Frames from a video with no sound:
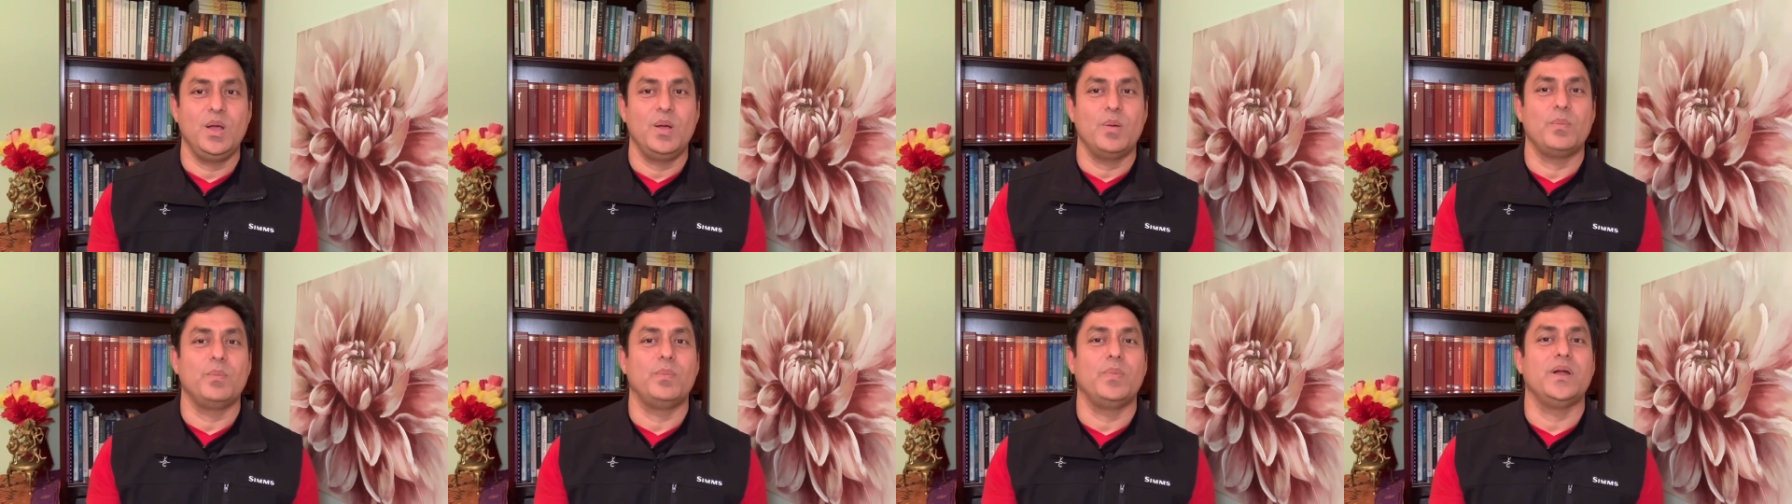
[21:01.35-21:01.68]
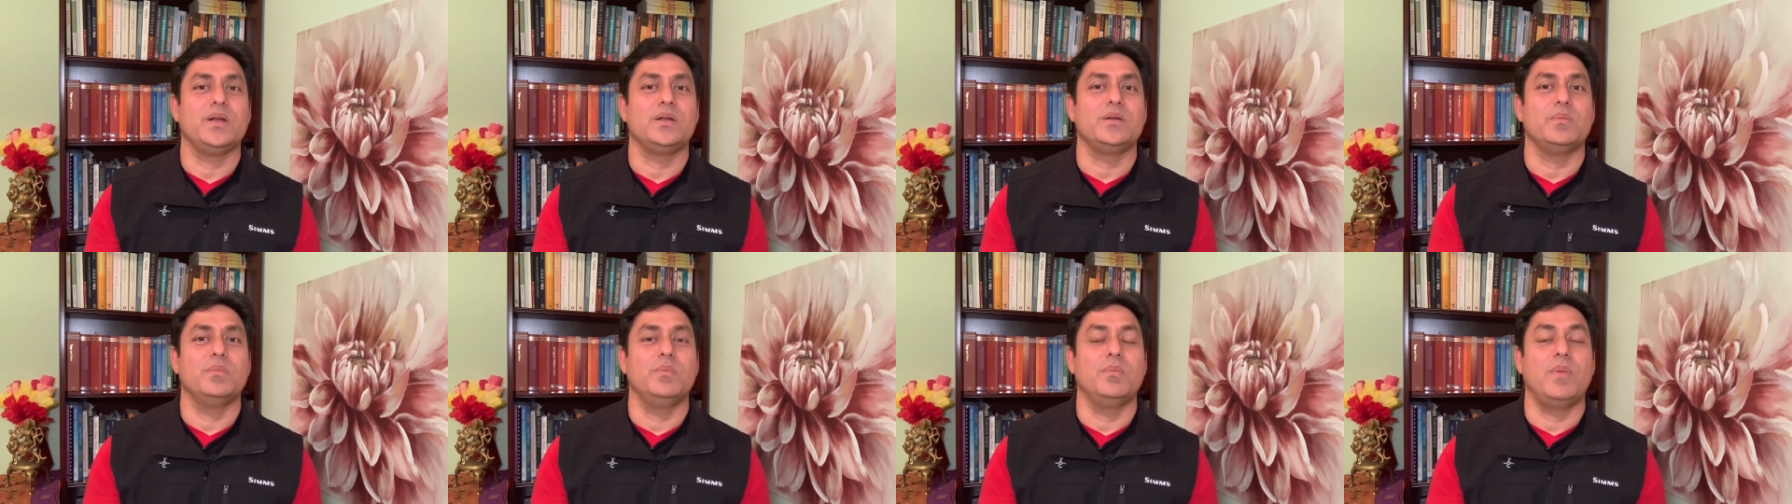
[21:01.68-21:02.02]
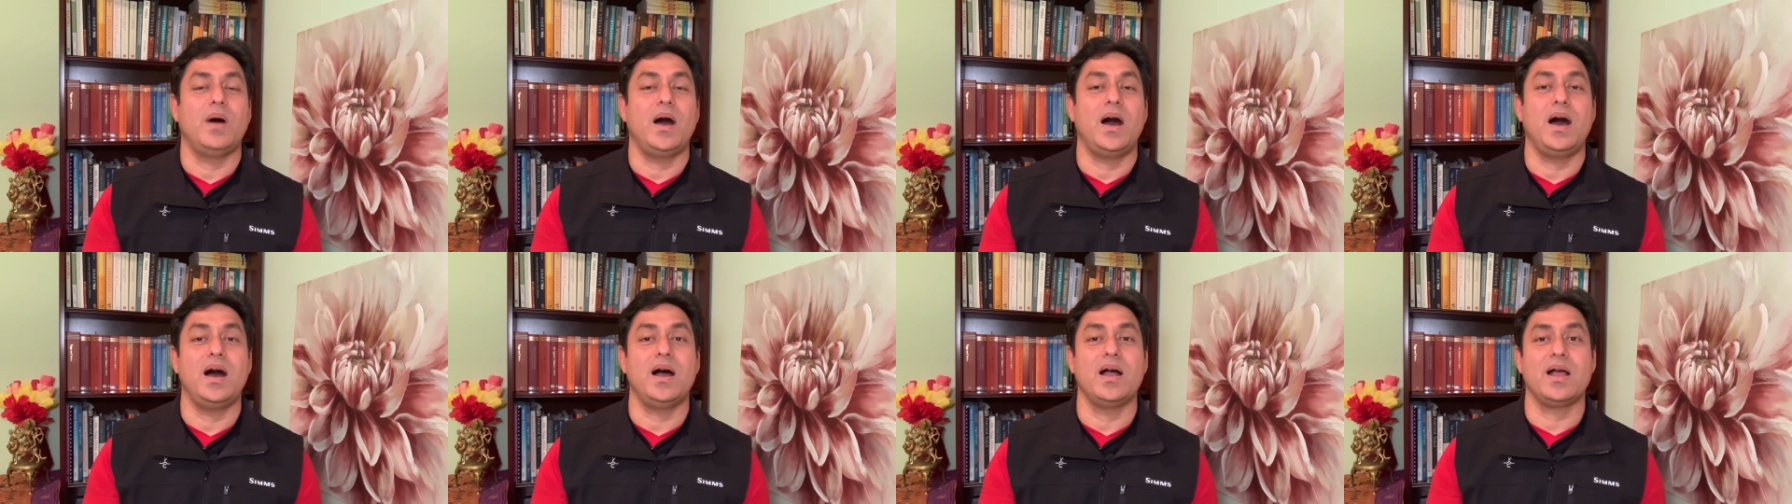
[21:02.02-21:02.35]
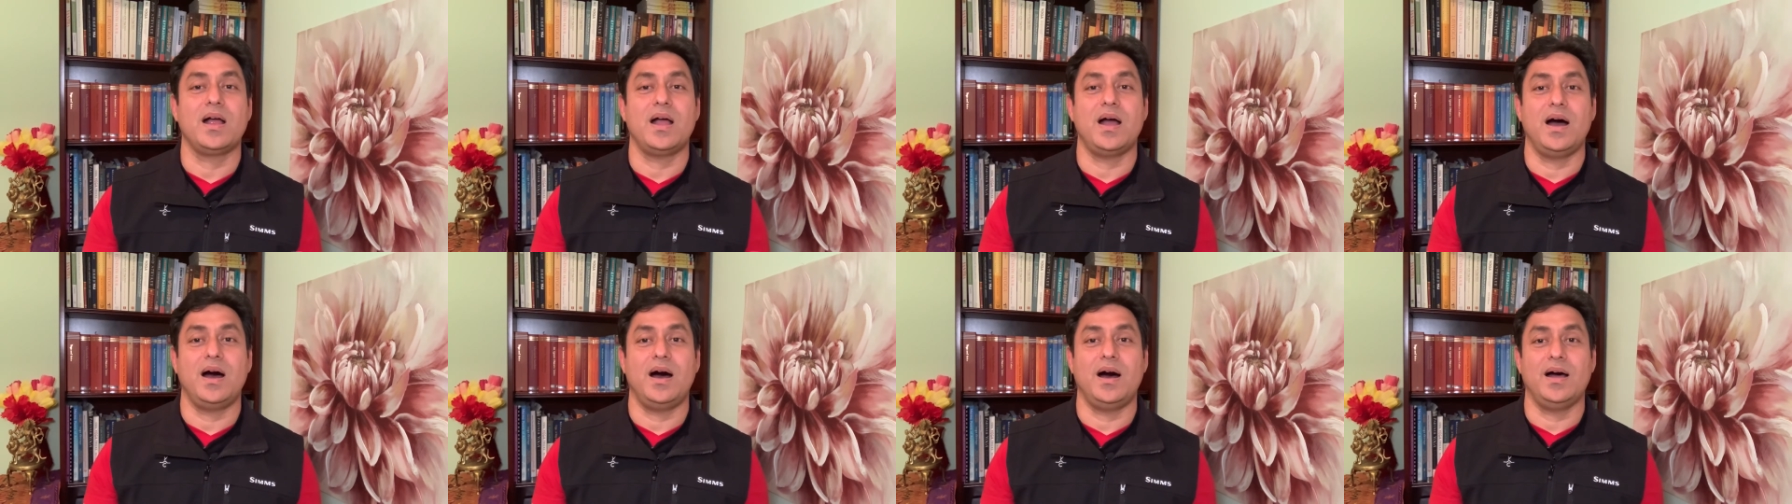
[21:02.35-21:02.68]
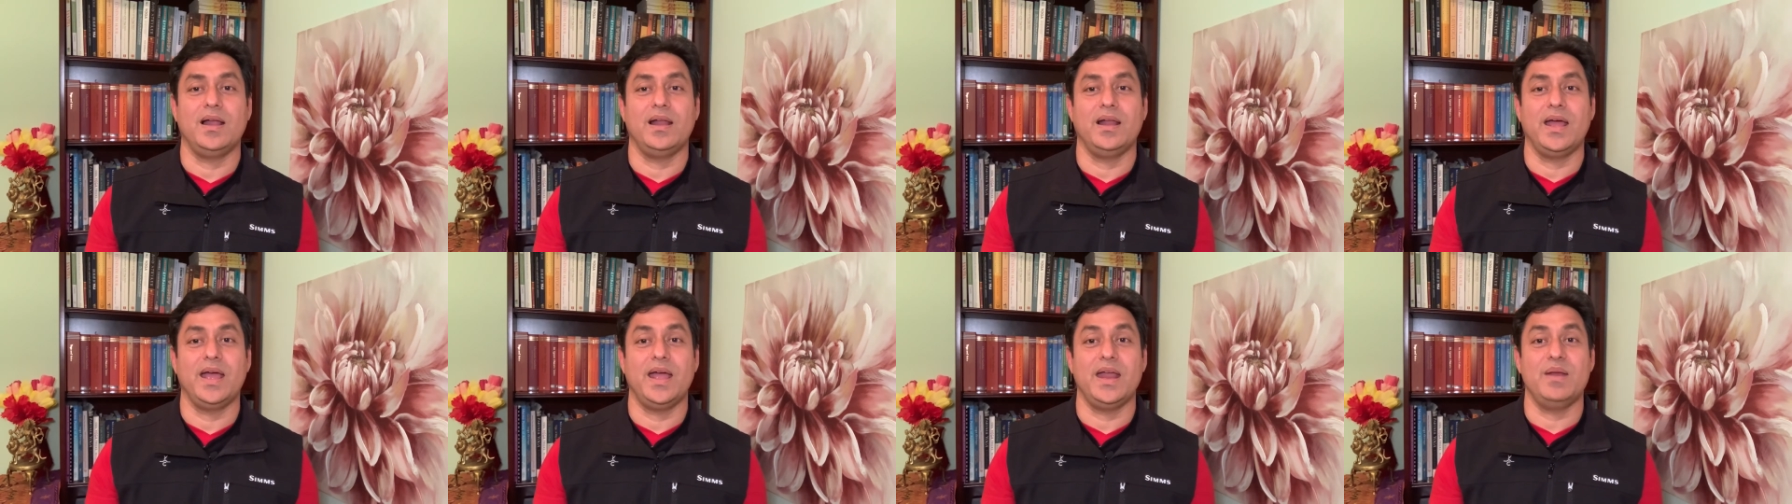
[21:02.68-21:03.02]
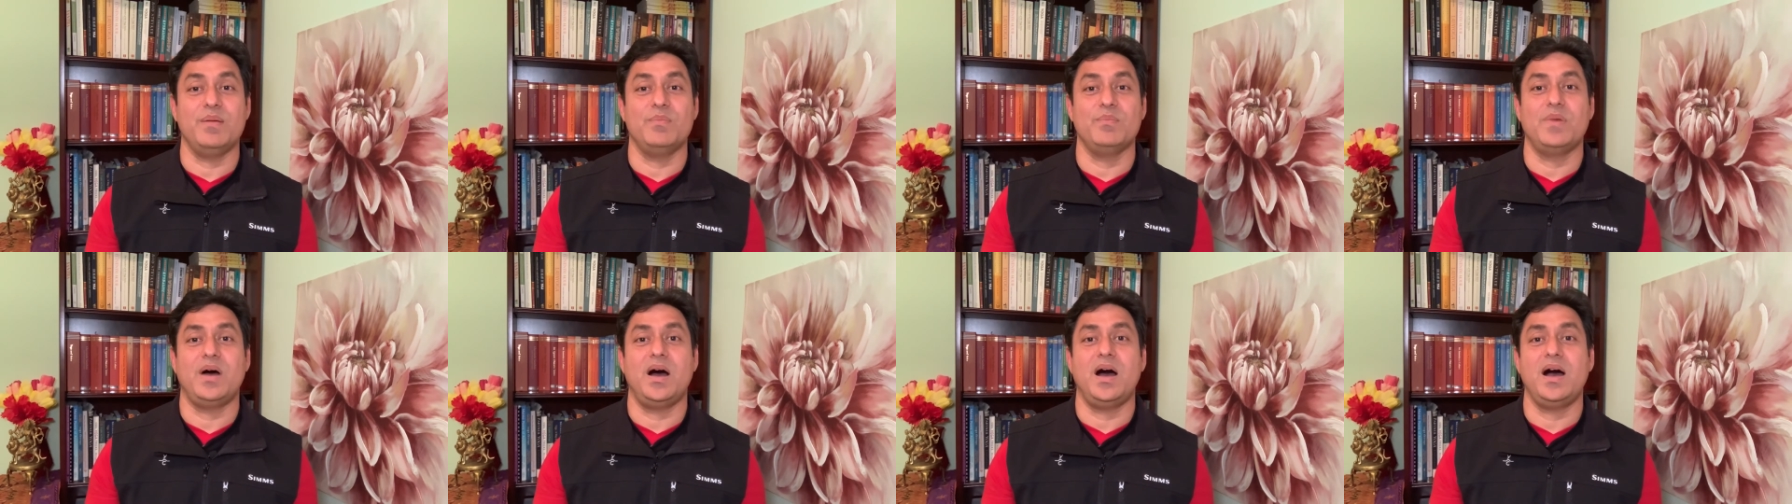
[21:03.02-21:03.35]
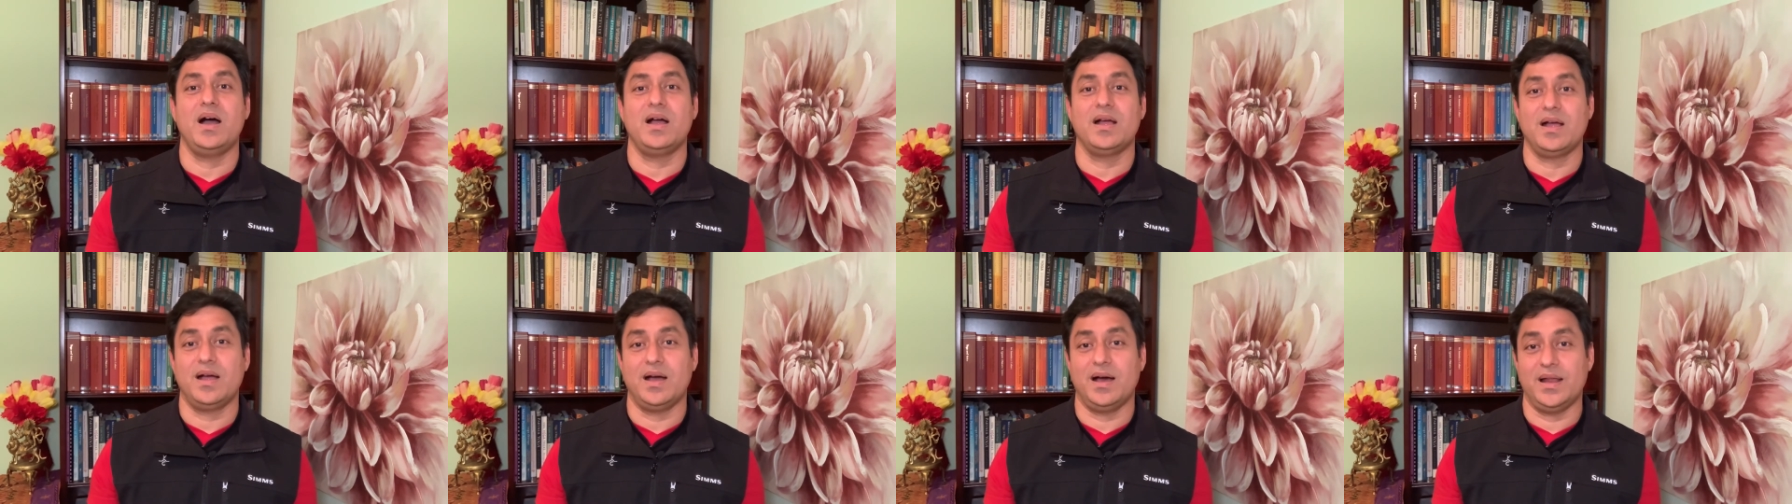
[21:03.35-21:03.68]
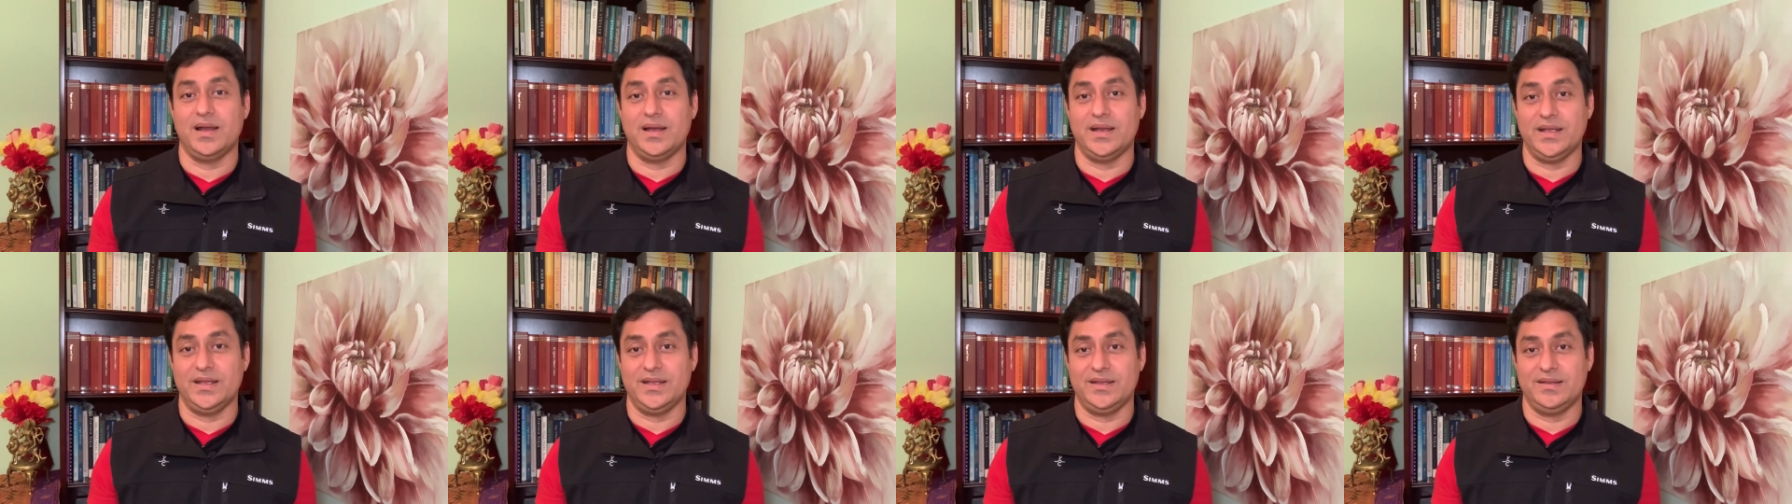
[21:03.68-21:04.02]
but Mahakal and Mahakali,